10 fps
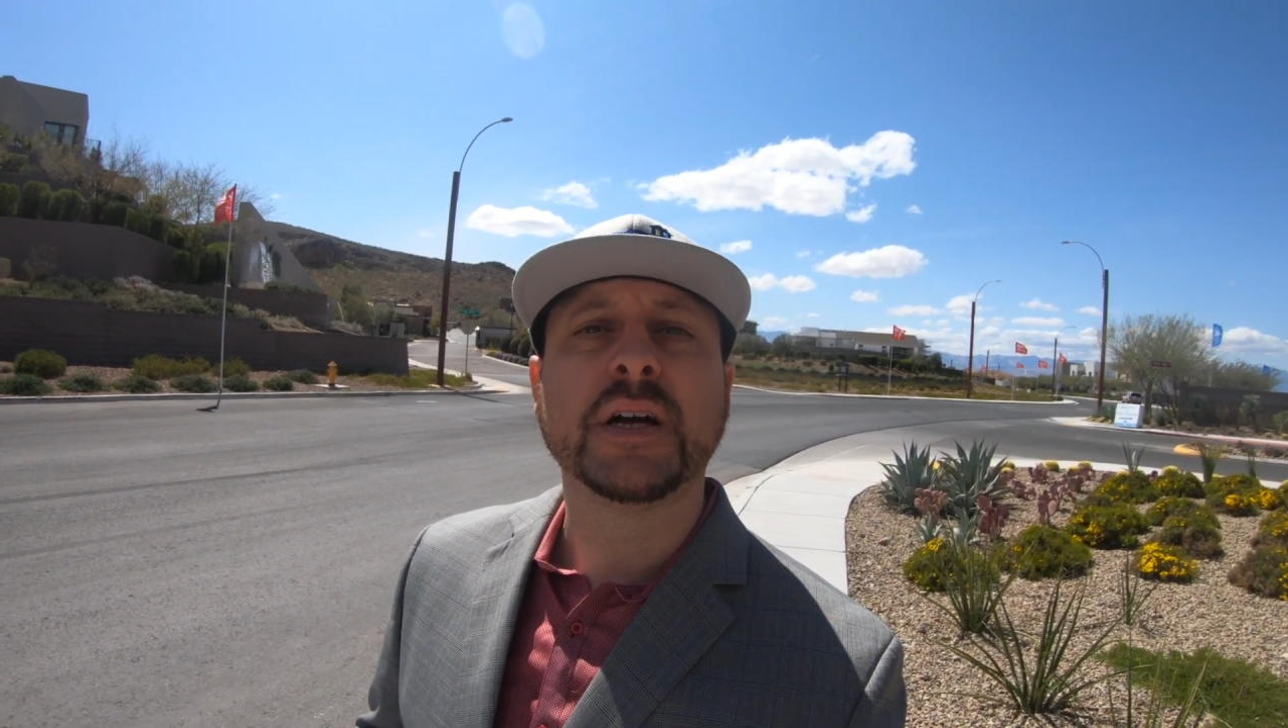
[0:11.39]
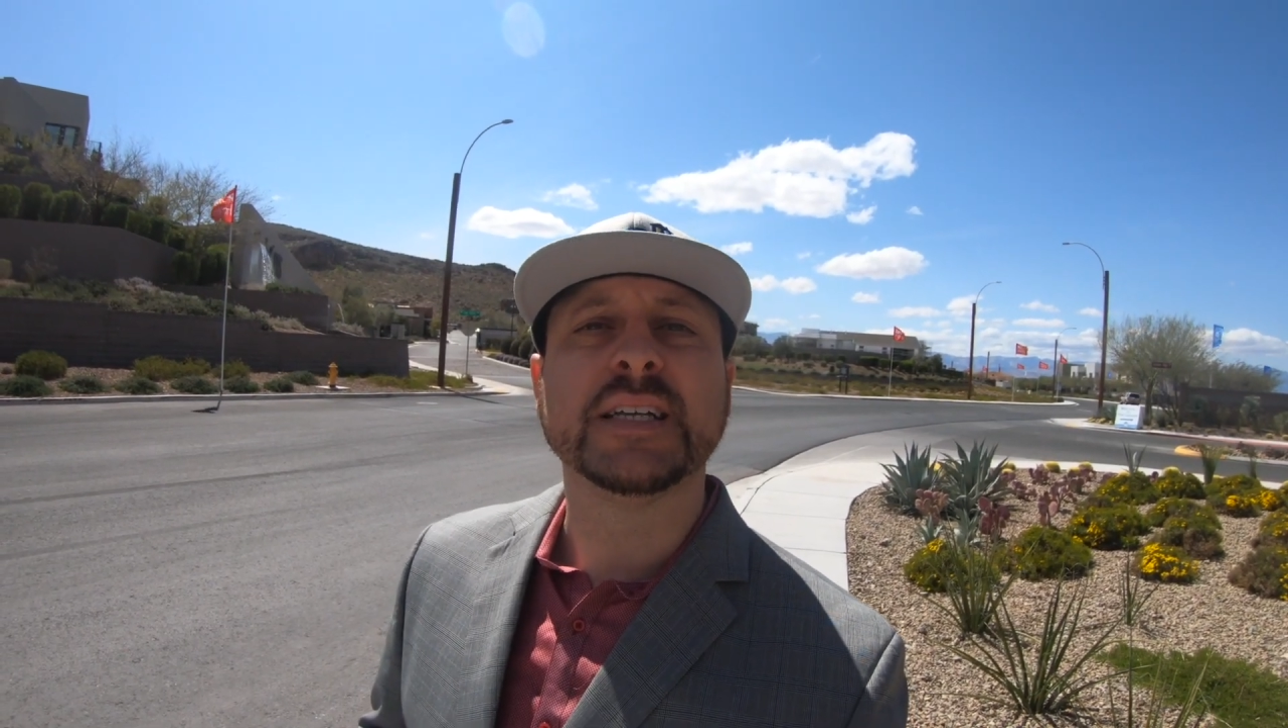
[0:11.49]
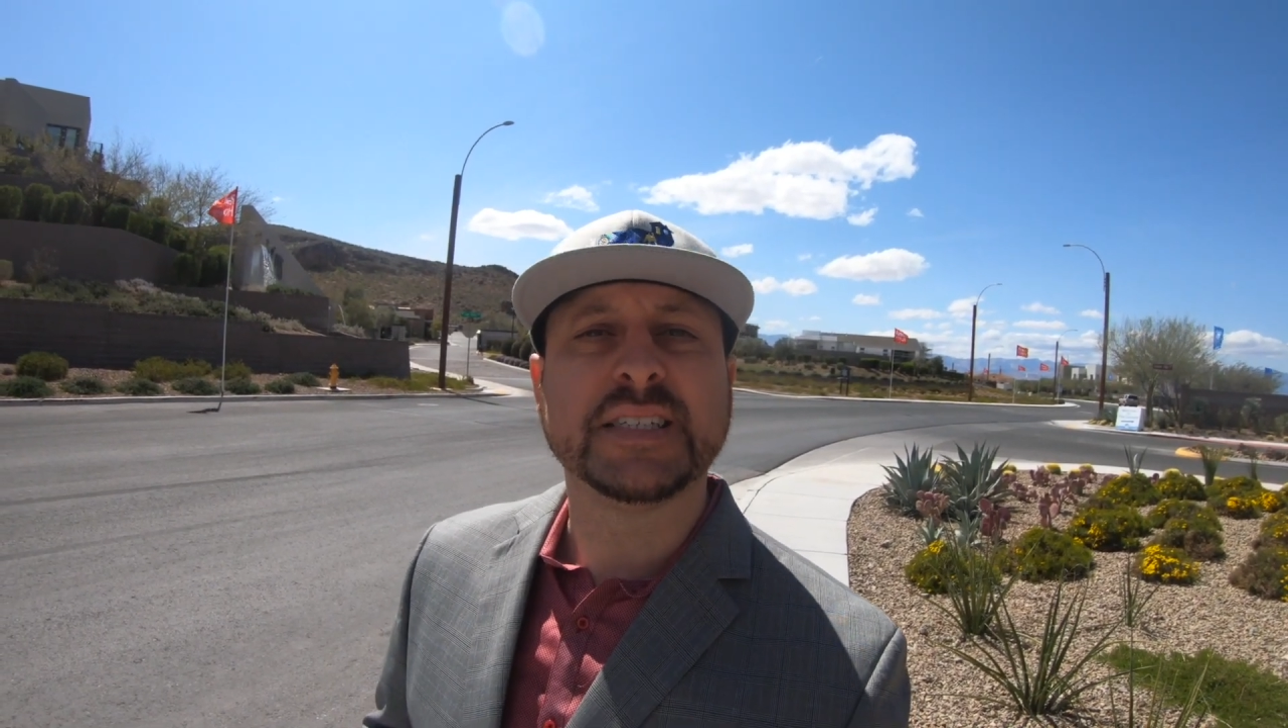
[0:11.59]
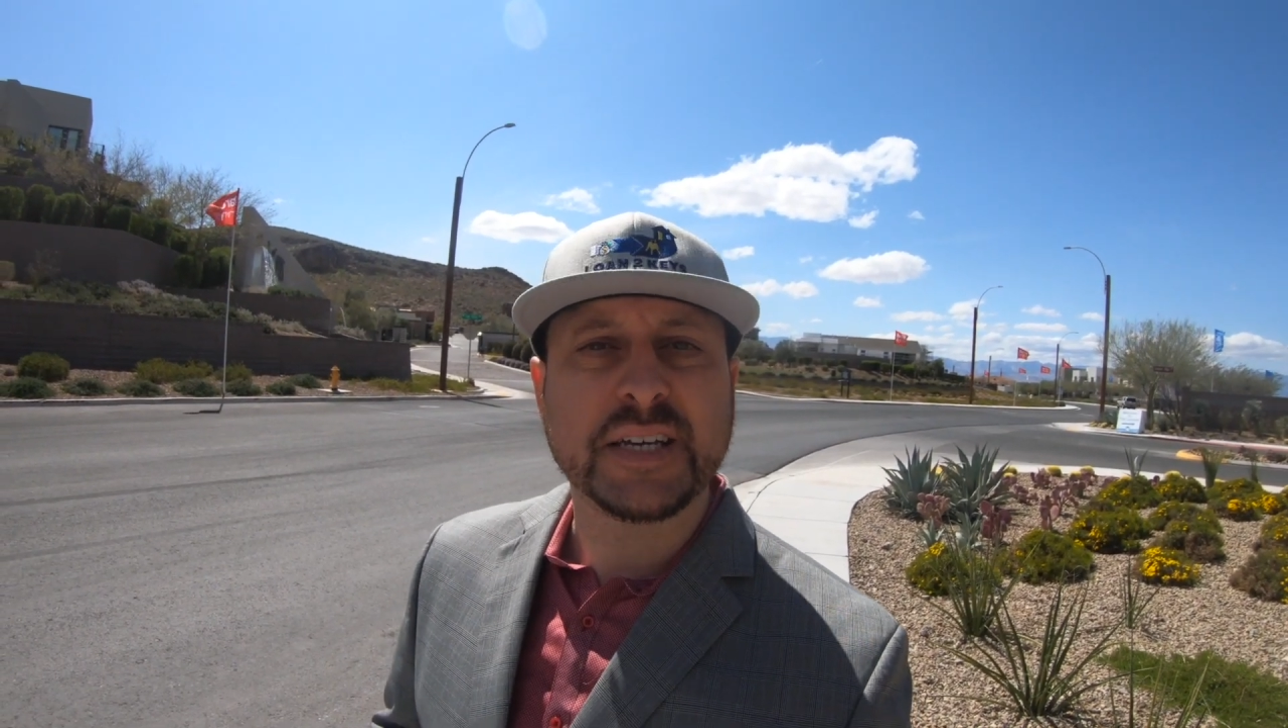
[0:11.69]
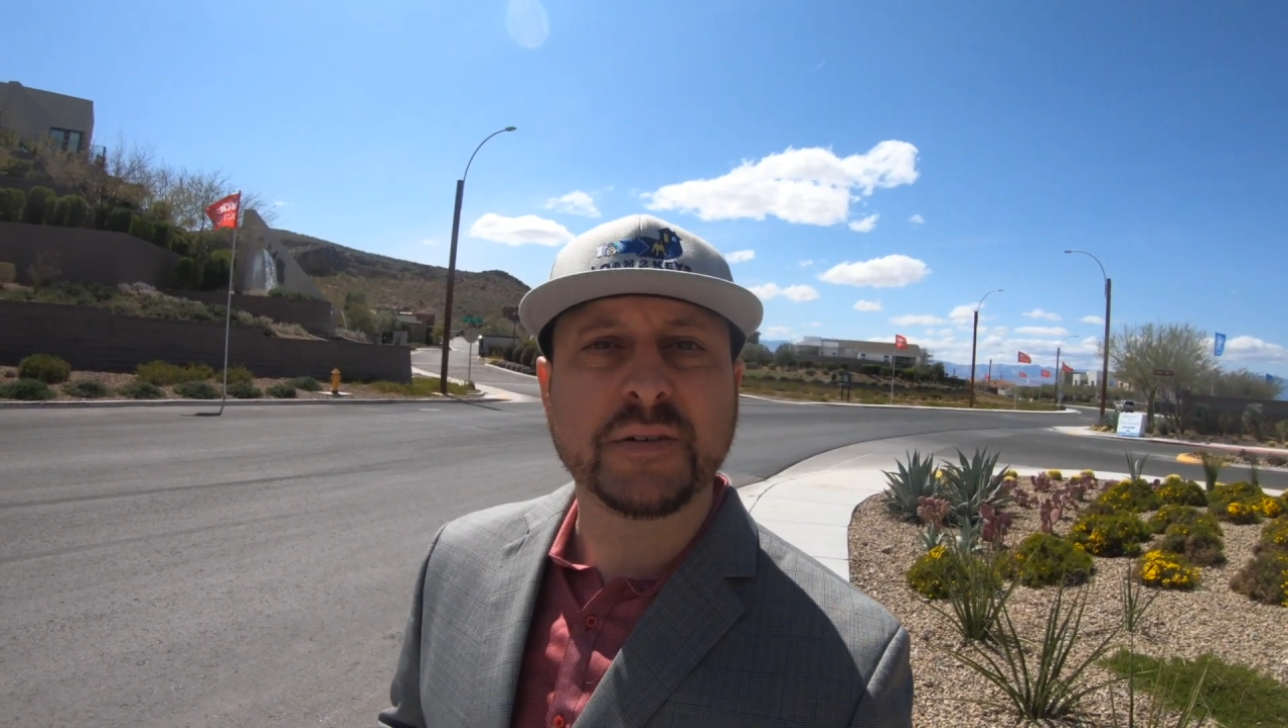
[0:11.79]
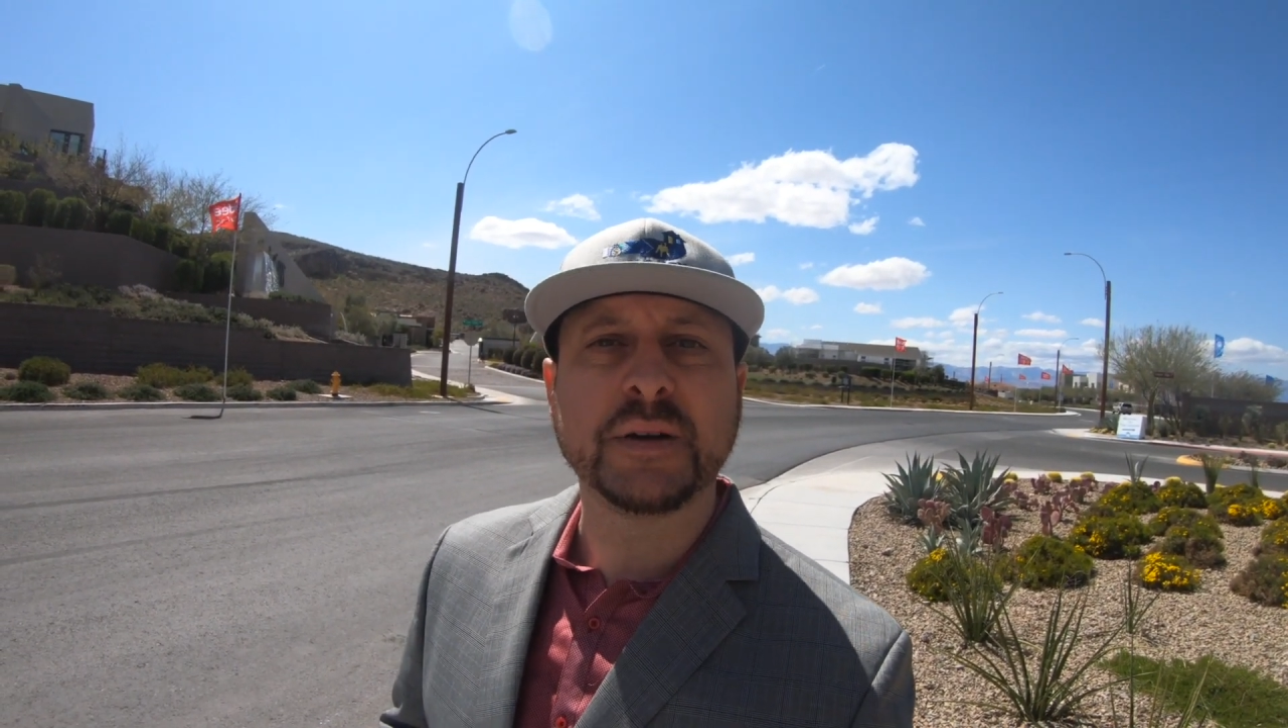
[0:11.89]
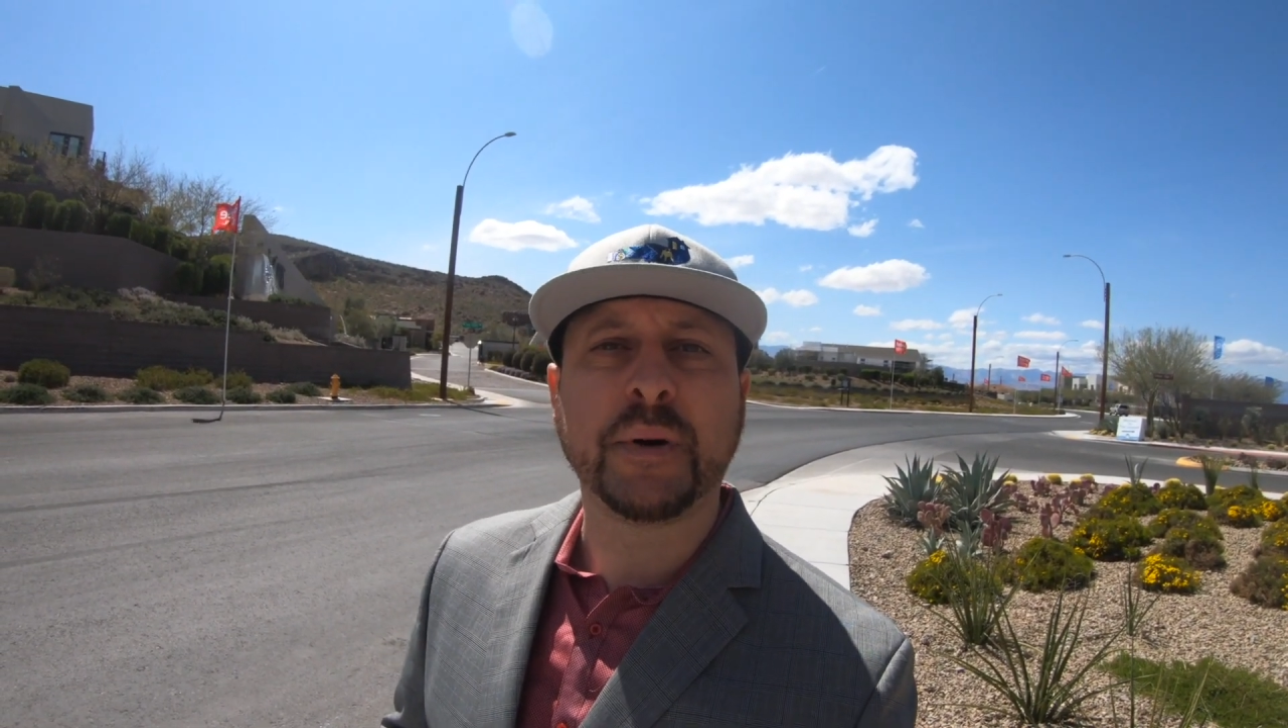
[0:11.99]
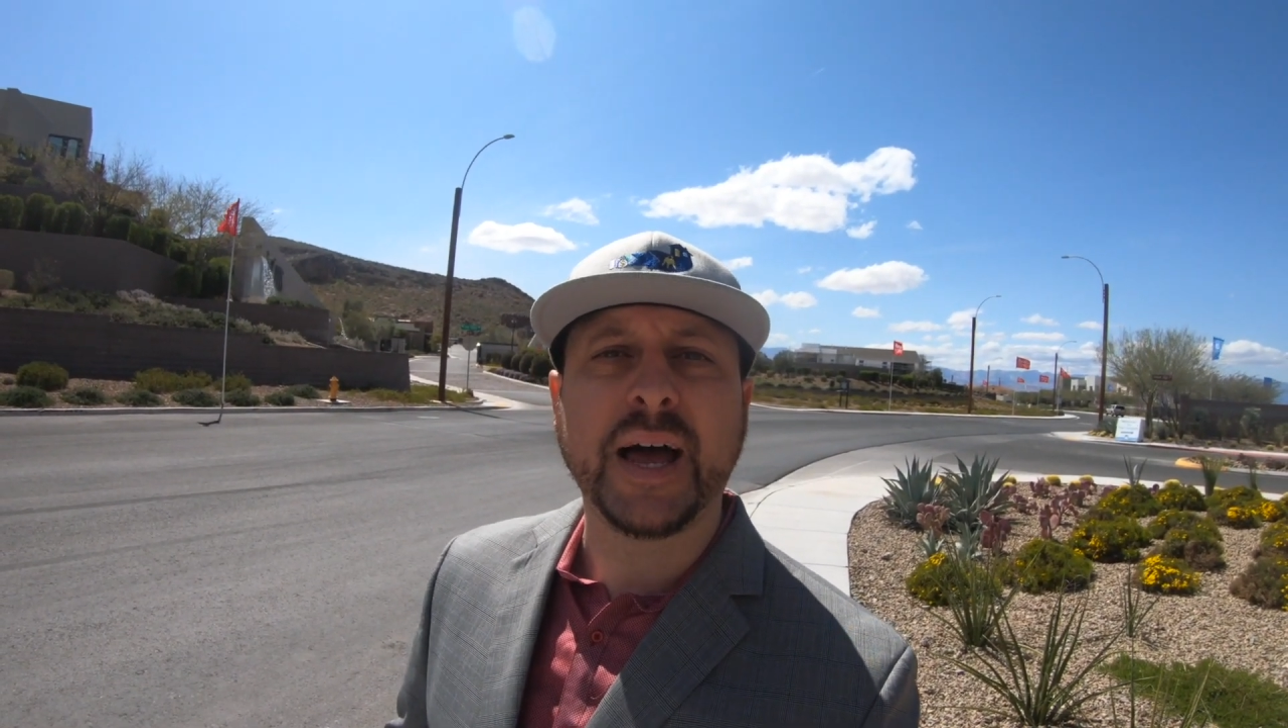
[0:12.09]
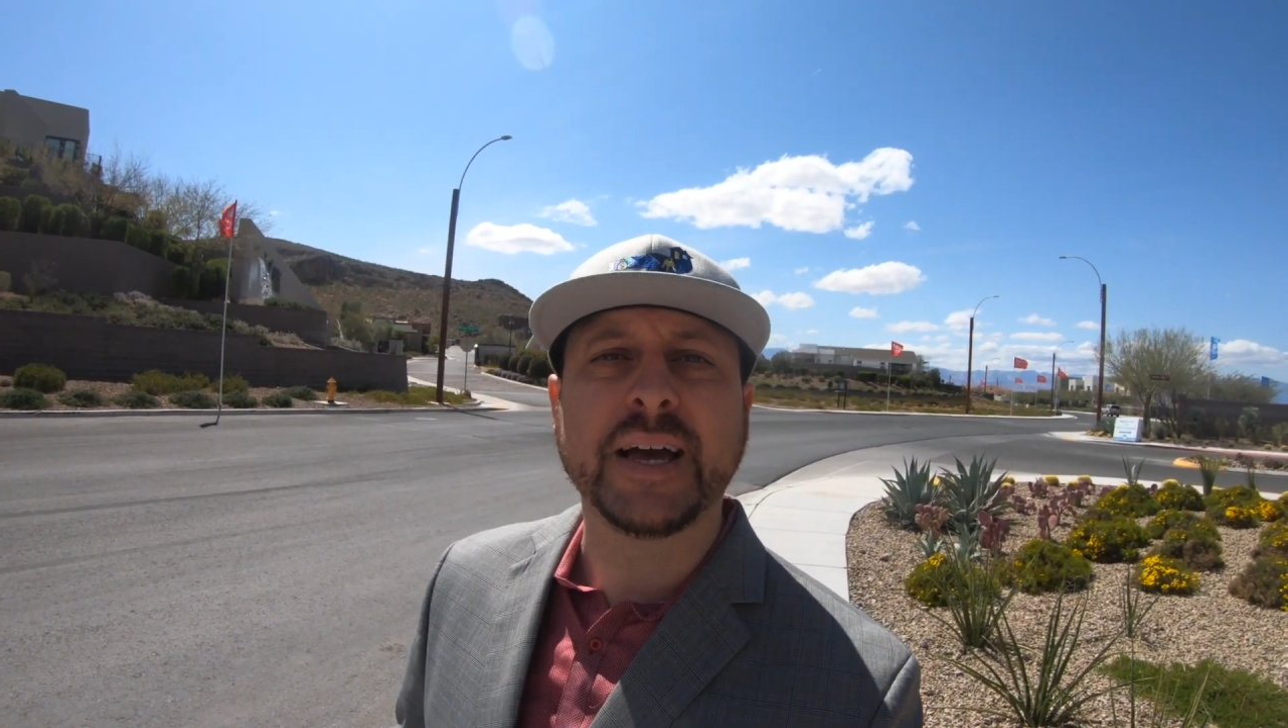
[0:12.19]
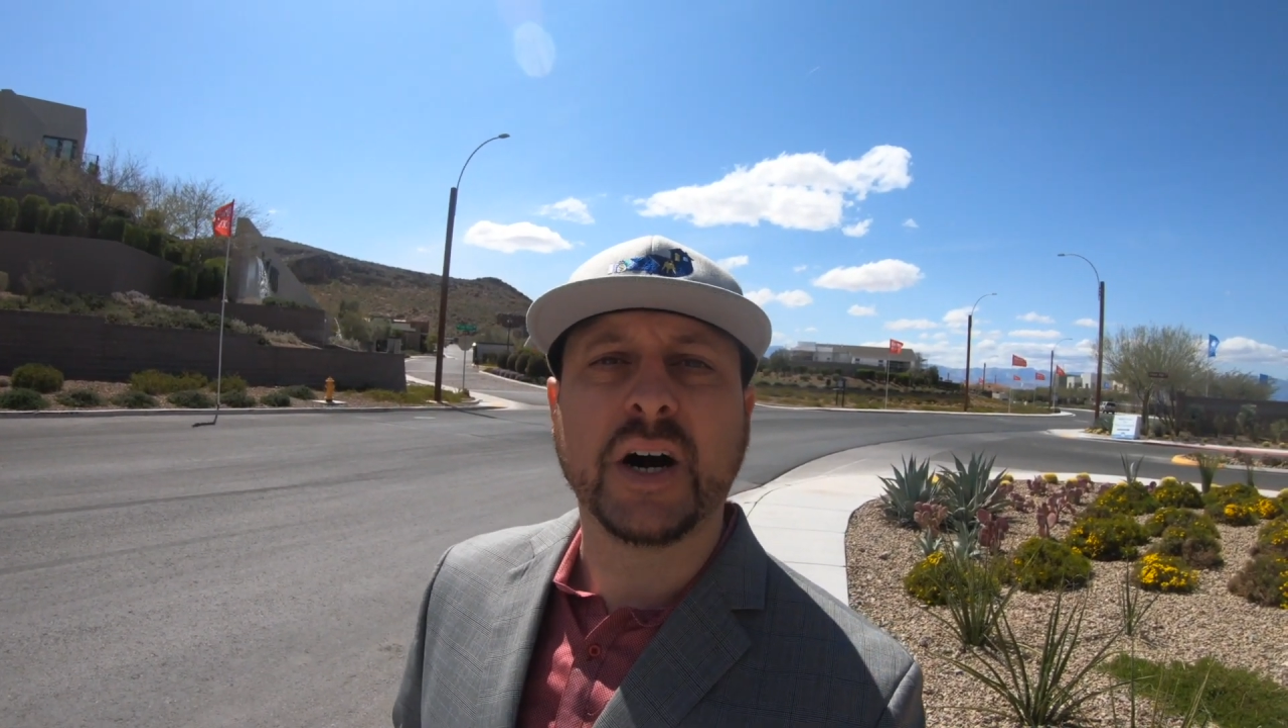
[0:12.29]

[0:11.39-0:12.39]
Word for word: considering buying